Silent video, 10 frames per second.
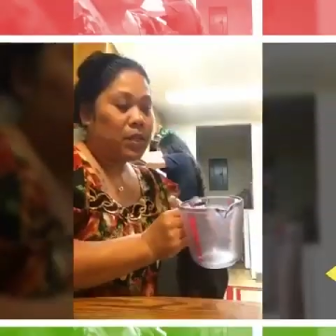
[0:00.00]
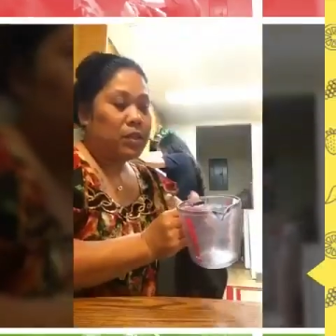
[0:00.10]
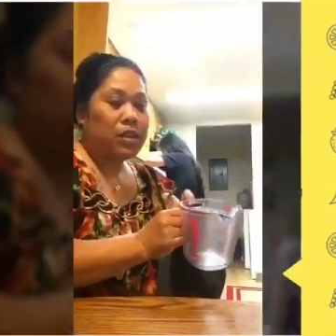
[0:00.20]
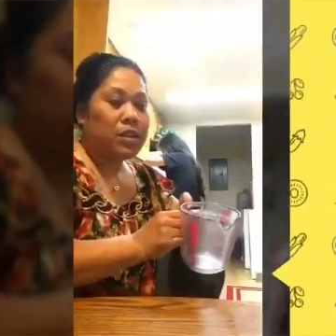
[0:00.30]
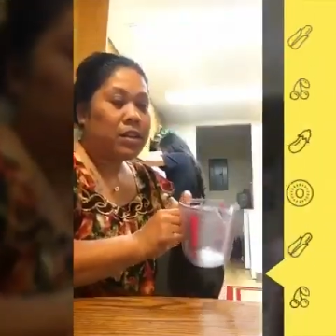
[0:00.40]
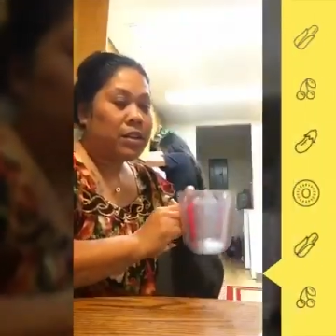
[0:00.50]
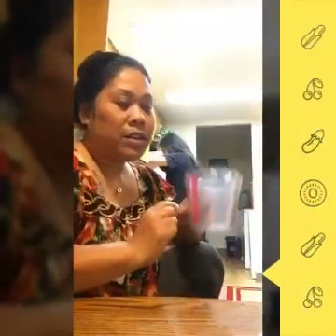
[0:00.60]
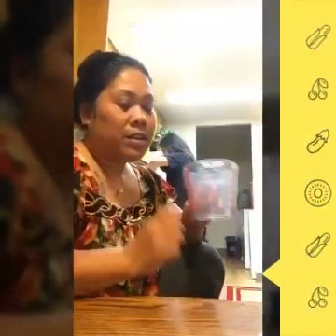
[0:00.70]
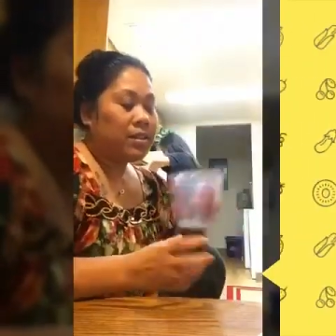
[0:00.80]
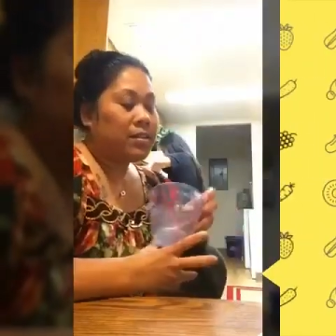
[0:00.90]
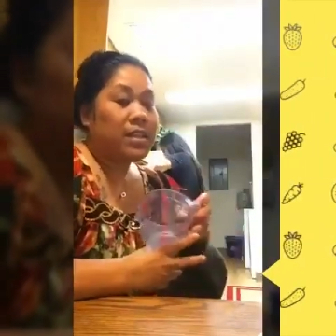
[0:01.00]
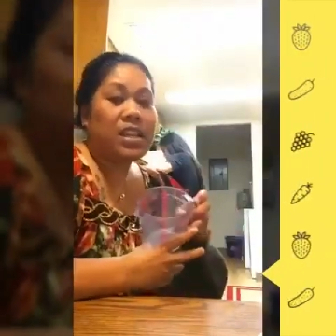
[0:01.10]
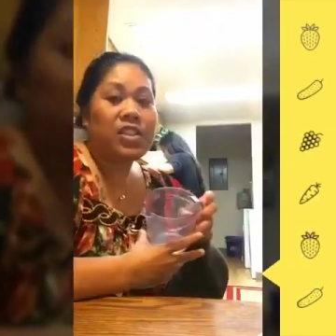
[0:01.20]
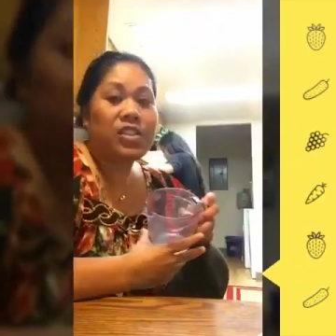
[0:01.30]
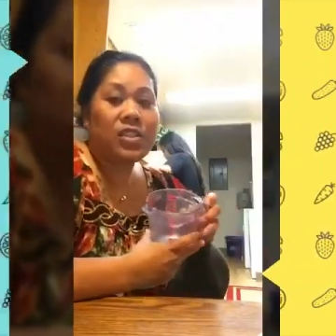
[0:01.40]
third
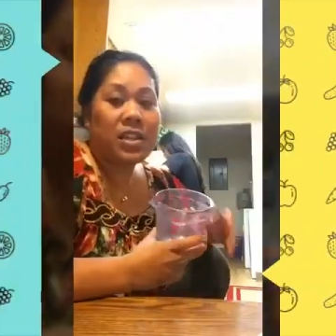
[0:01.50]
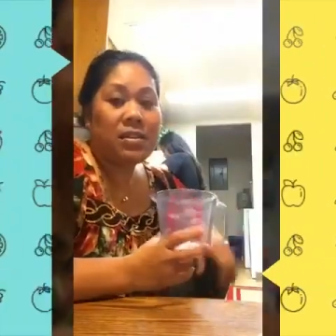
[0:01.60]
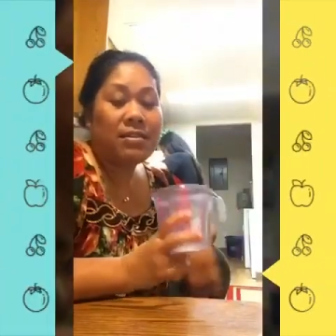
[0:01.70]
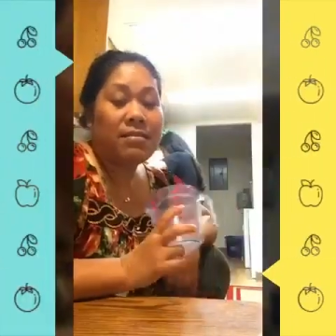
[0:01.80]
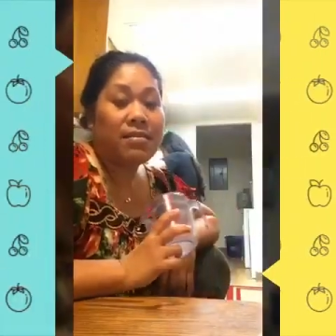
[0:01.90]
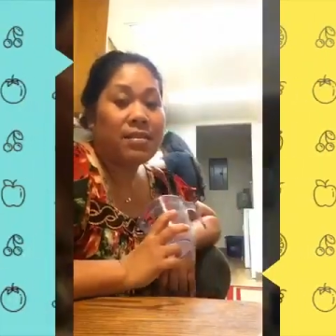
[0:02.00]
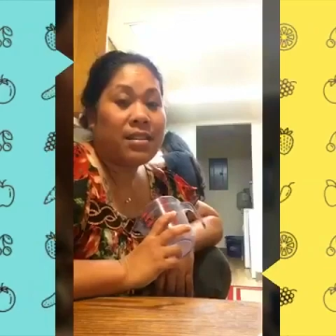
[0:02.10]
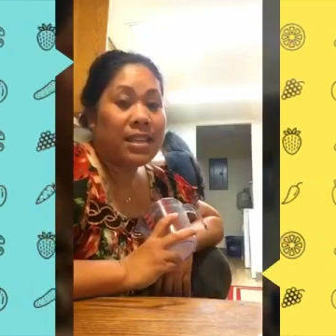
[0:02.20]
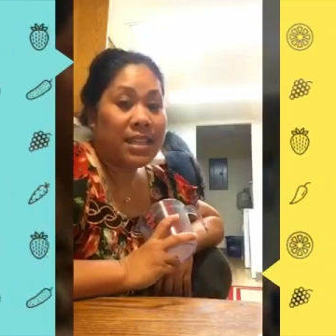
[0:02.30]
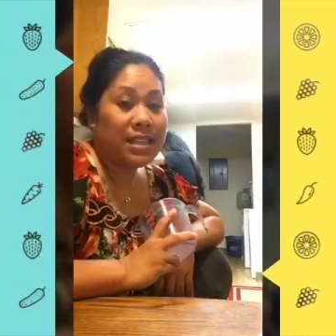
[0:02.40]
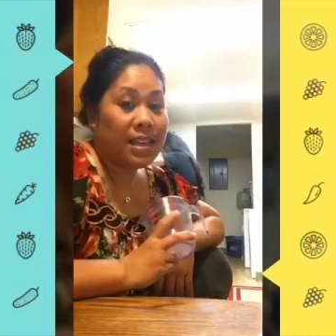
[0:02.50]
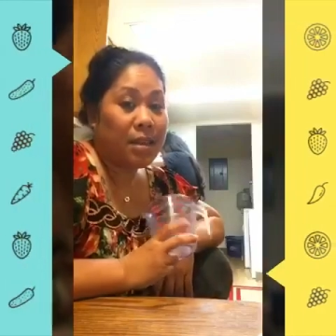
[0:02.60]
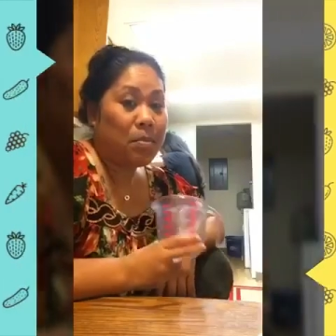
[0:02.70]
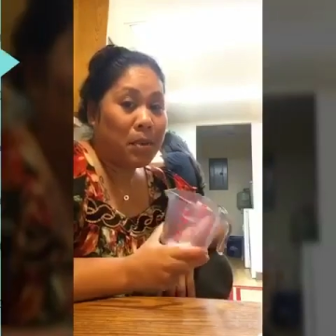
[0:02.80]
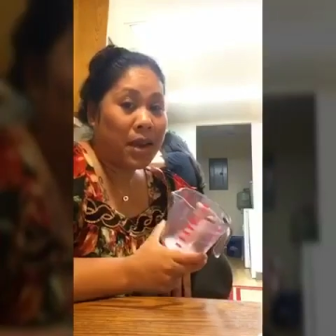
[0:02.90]
kitchen
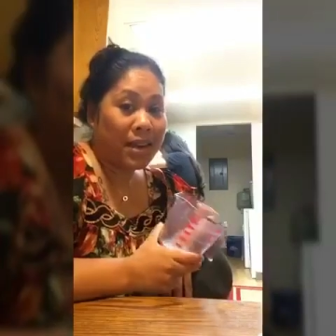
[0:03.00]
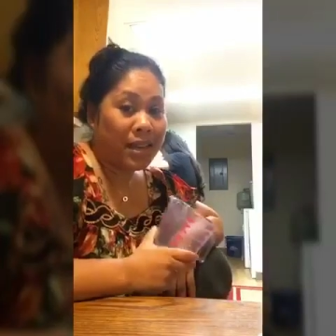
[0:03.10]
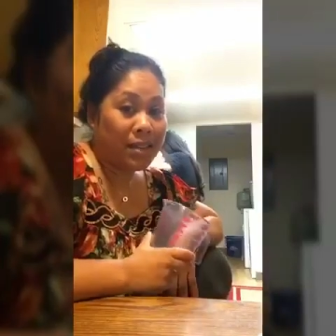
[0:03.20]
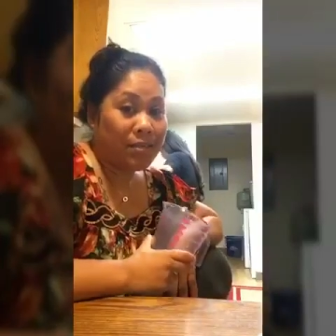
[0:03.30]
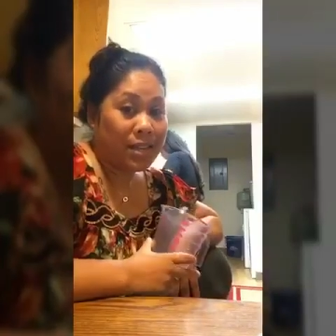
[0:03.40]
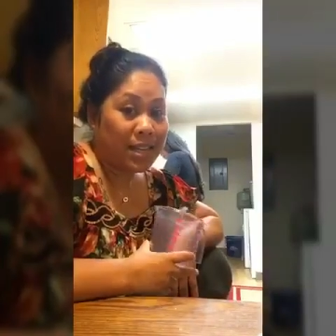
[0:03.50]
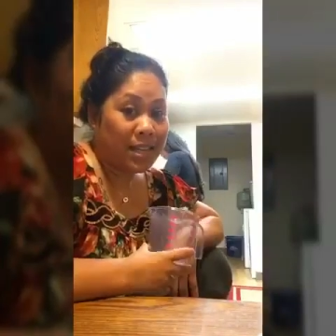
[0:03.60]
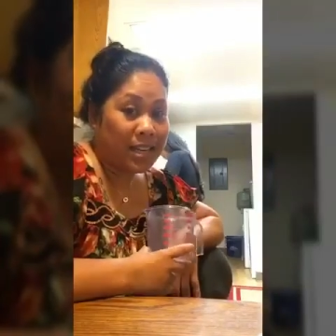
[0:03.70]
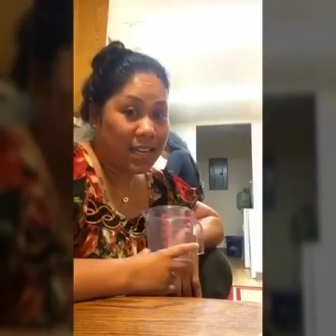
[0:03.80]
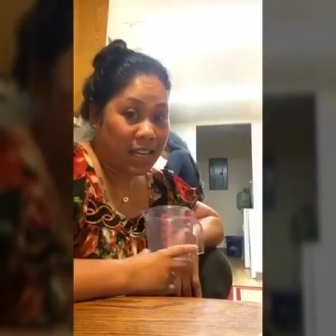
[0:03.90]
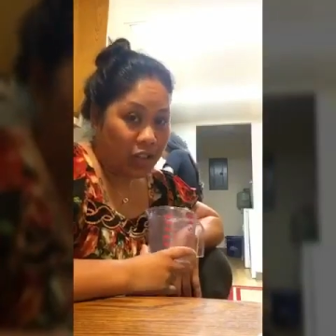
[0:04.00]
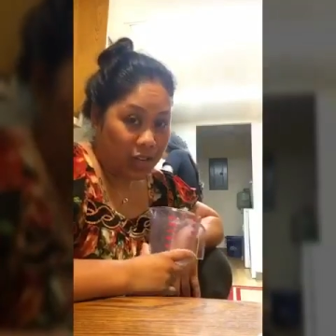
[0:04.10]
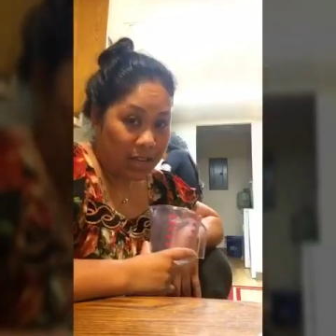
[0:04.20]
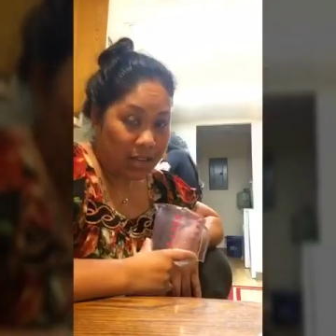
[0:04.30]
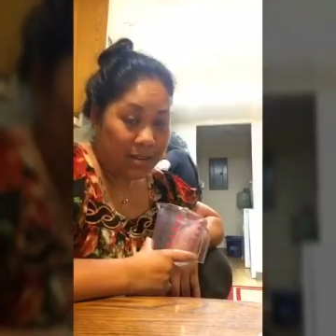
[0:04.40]
product you need in the
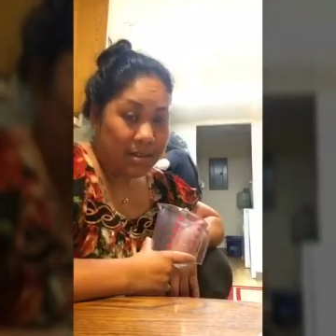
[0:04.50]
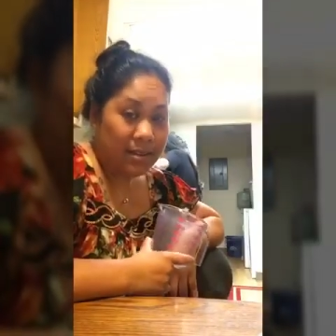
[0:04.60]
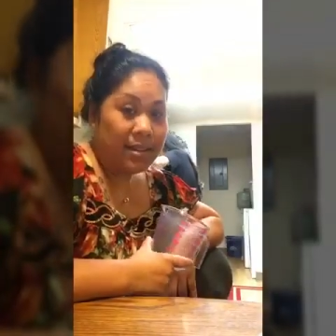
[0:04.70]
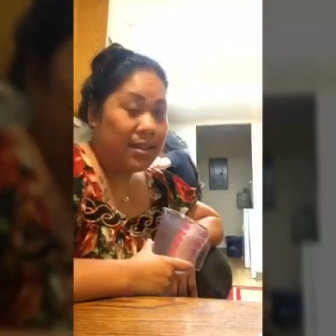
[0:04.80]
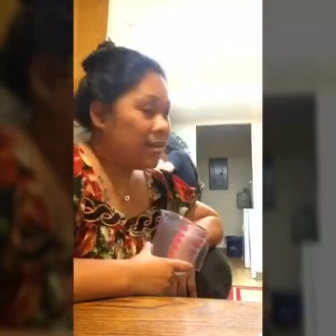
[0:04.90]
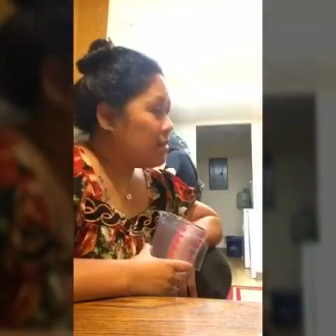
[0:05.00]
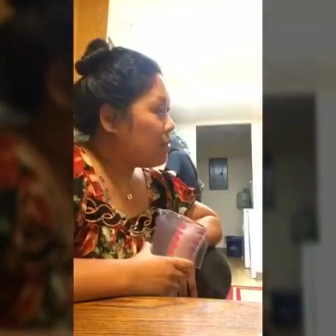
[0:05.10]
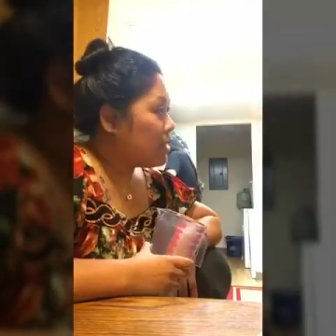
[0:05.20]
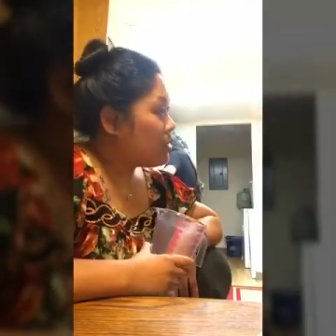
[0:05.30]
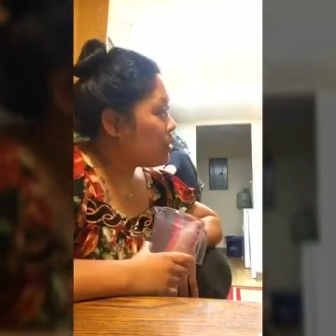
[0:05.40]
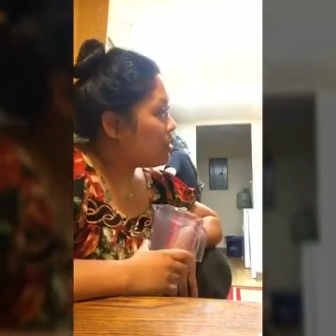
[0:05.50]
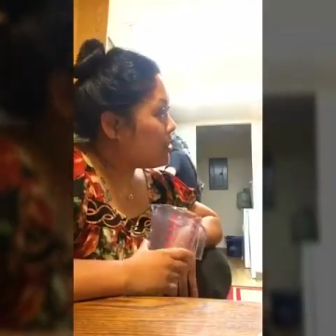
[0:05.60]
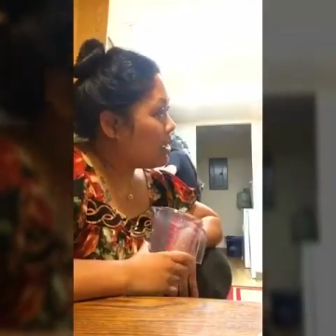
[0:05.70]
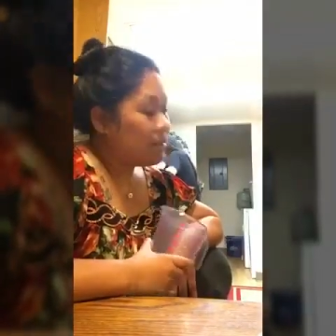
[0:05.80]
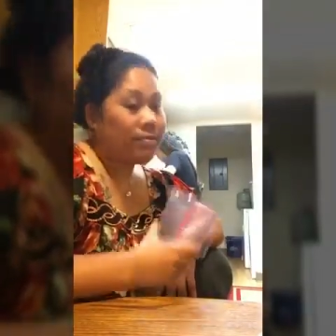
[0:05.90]
kitchen. What do you call that?